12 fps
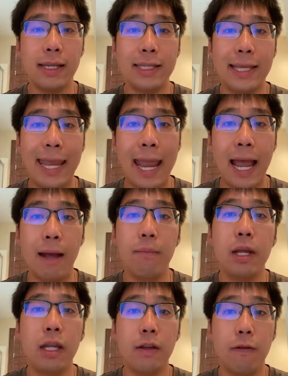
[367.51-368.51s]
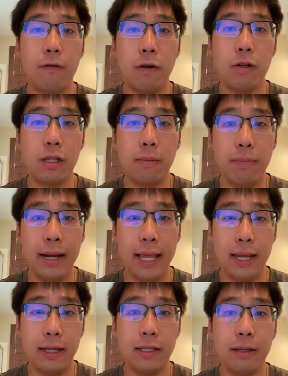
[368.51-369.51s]
scam in the first
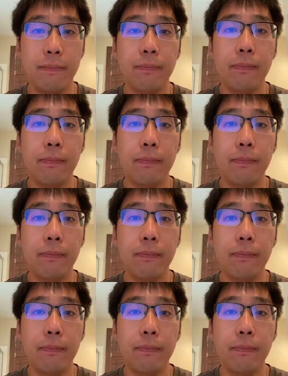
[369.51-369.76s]
place.